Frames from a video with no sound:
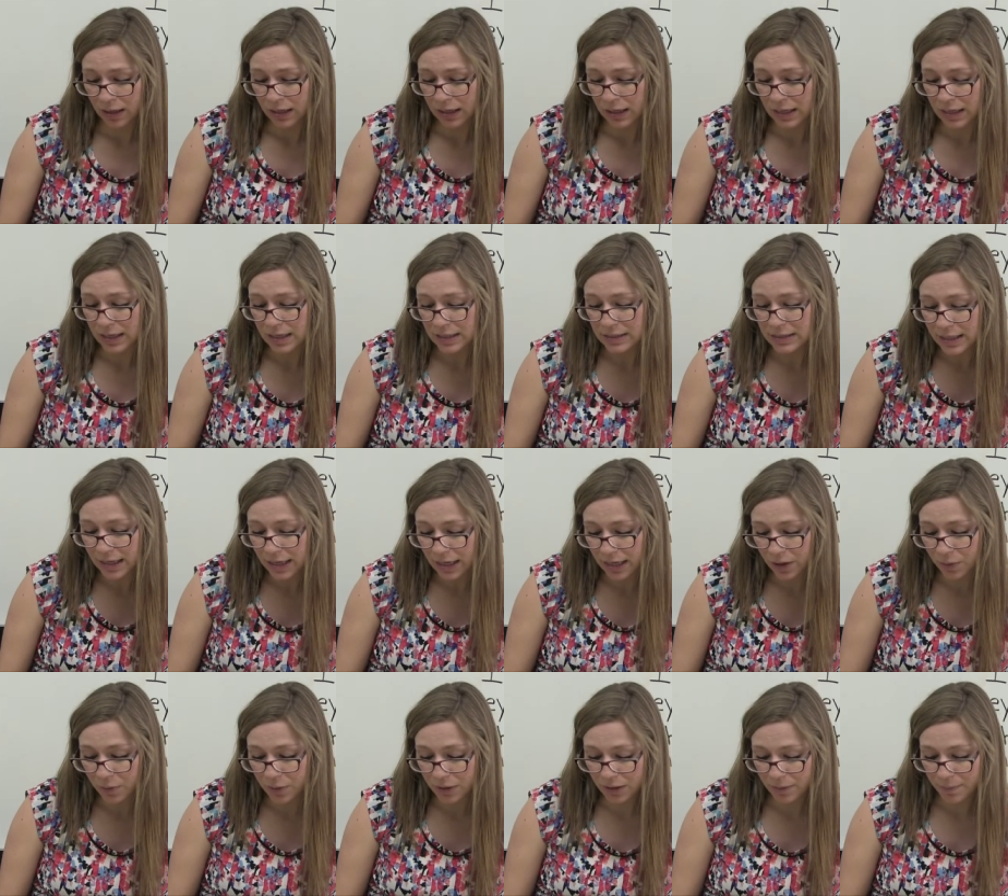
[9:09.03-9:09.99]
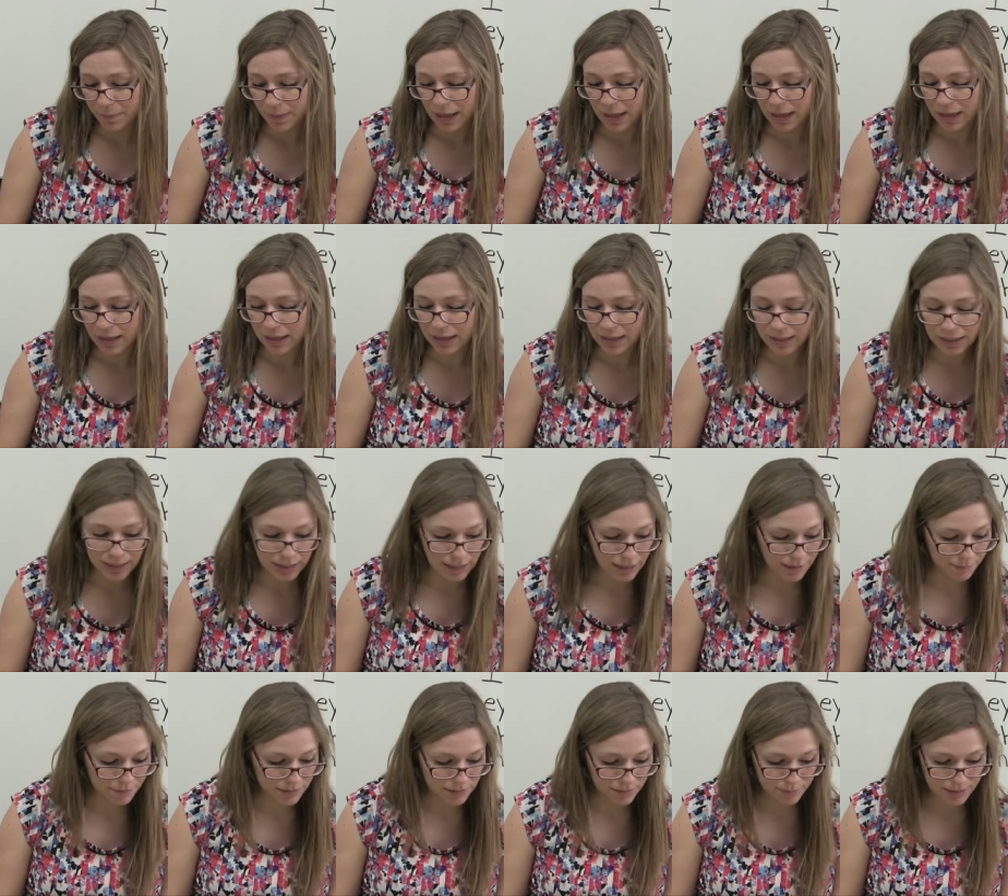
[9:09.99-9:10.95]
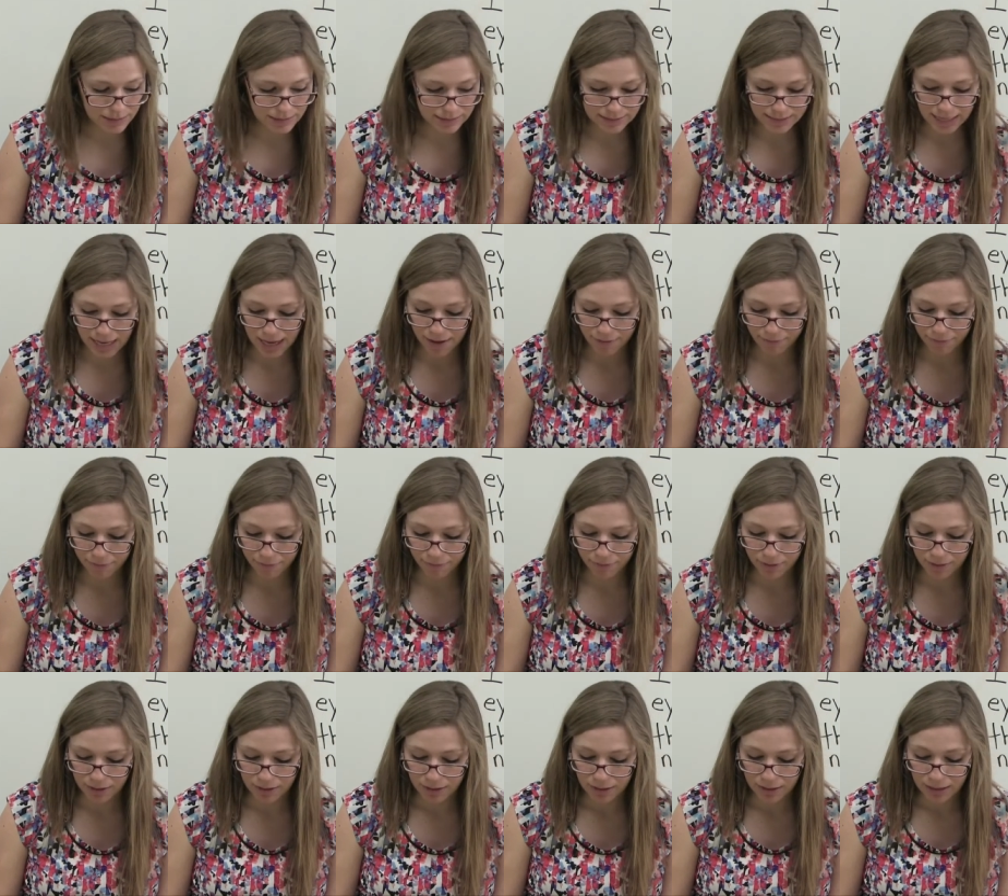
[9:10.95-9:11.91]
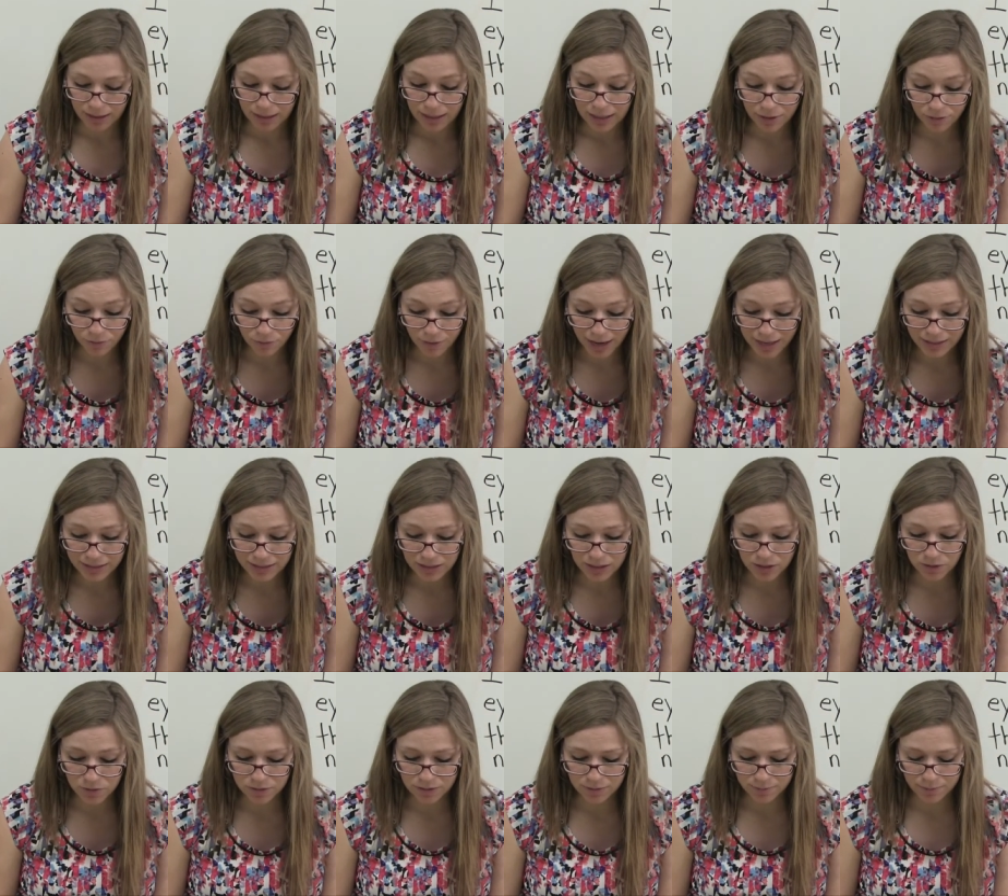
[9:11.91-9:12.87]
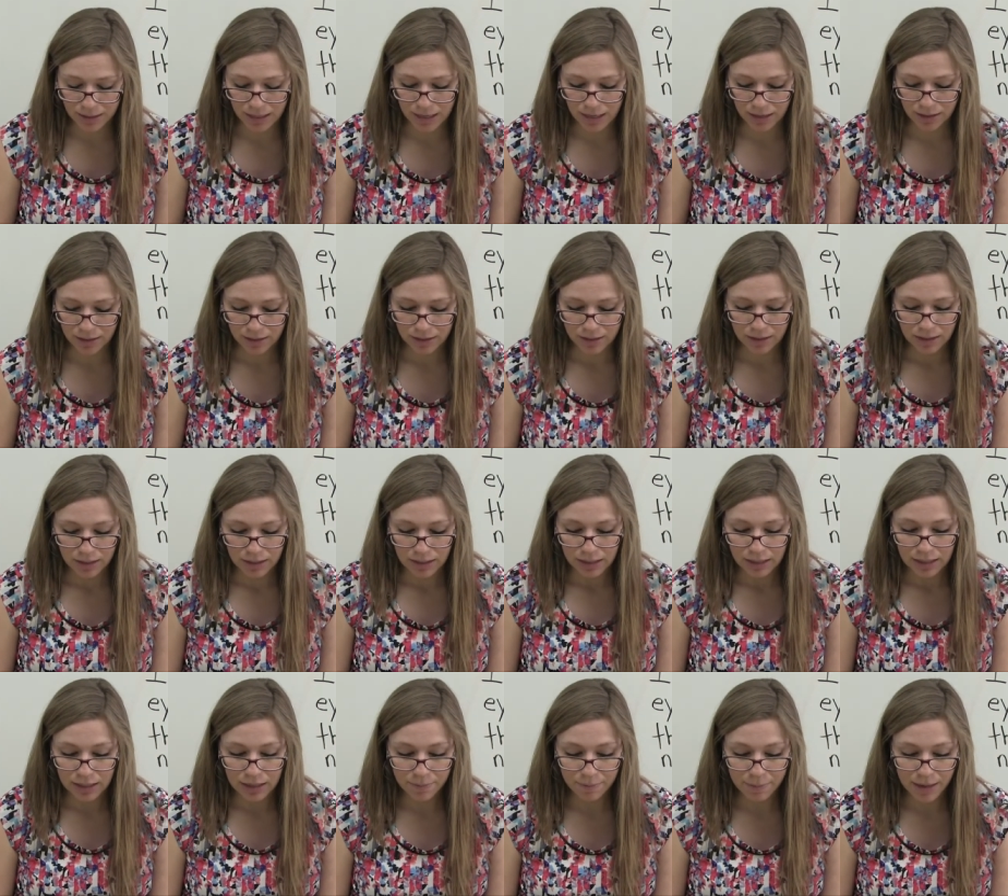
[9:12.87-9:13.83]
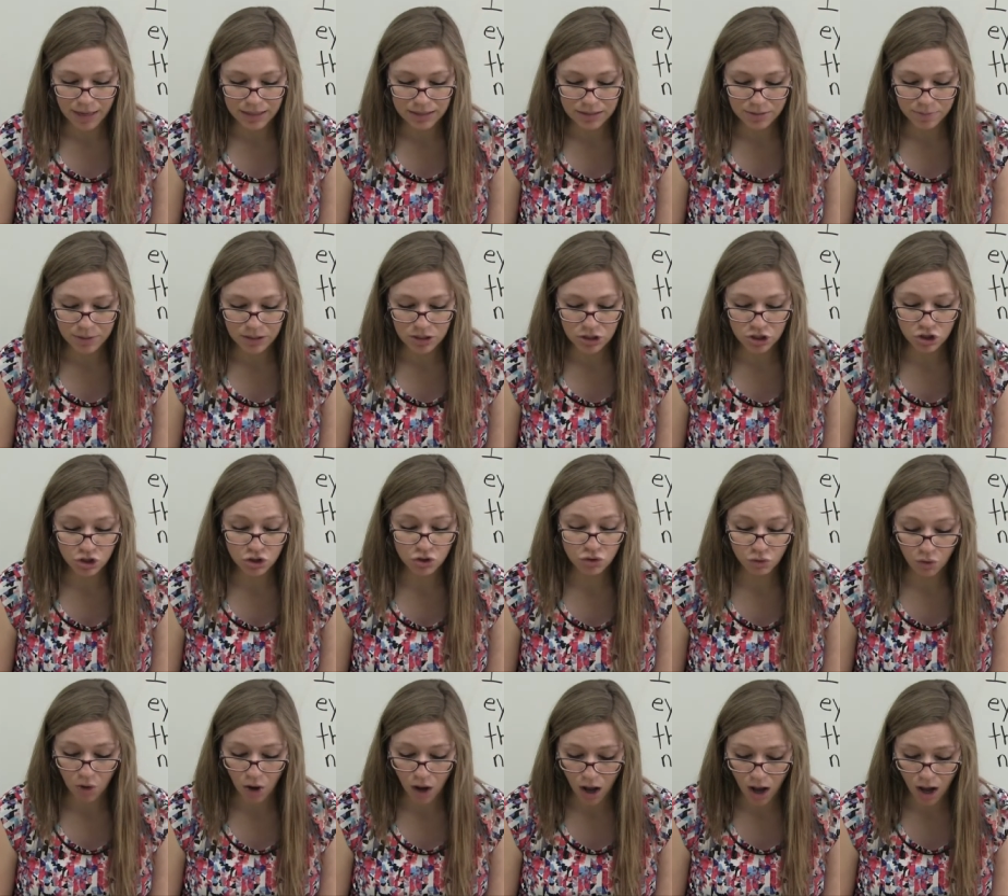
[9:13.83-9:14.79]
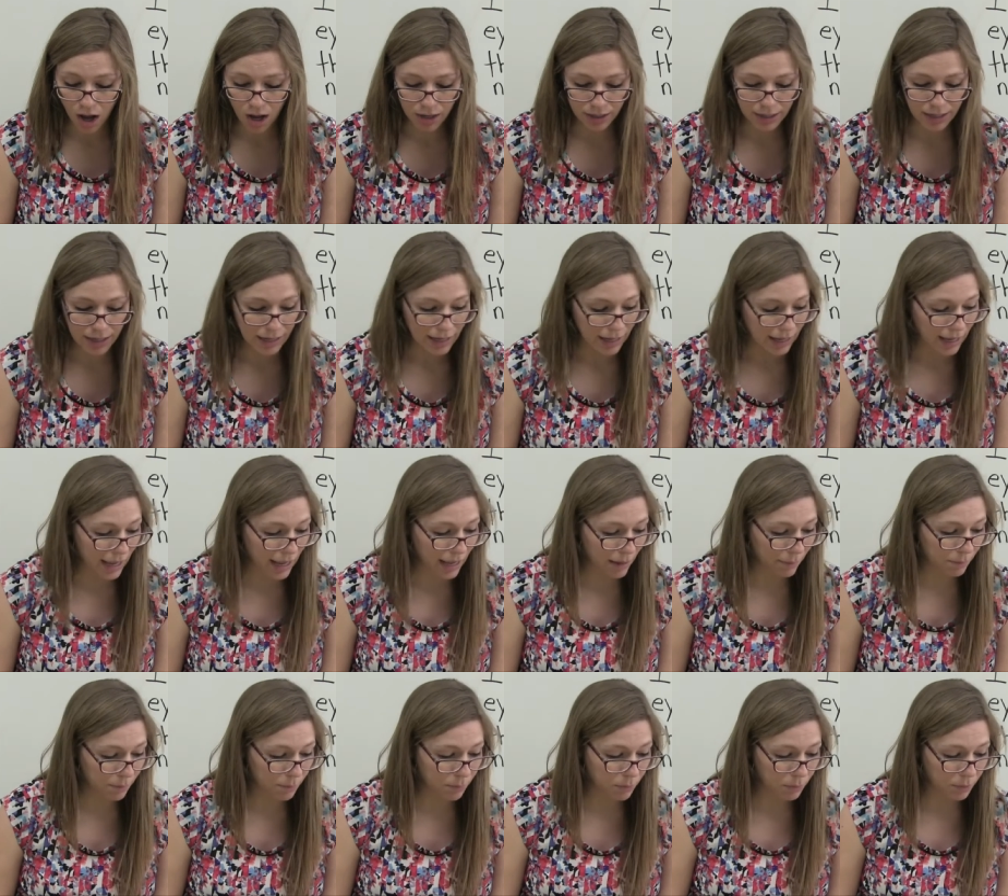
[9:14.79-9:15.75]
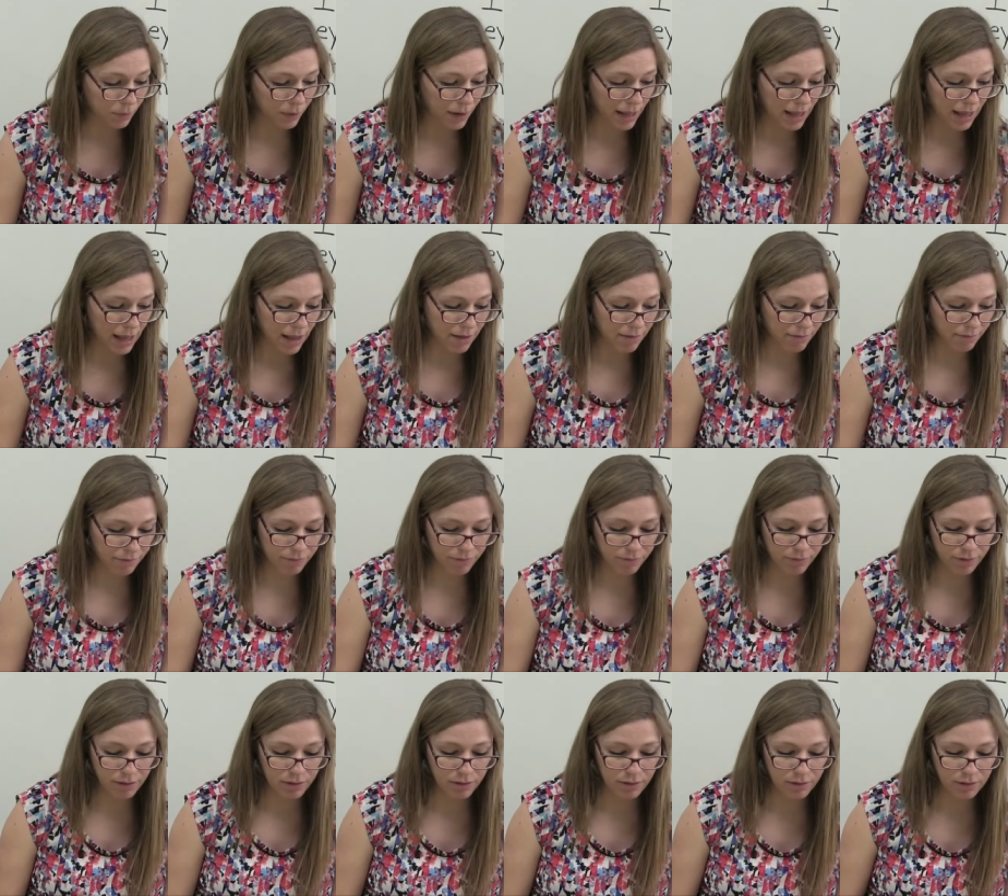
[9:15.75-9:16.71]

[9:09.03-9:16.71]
He is here with me. He keeps me safe. He rescues me. He makes me strong and brave.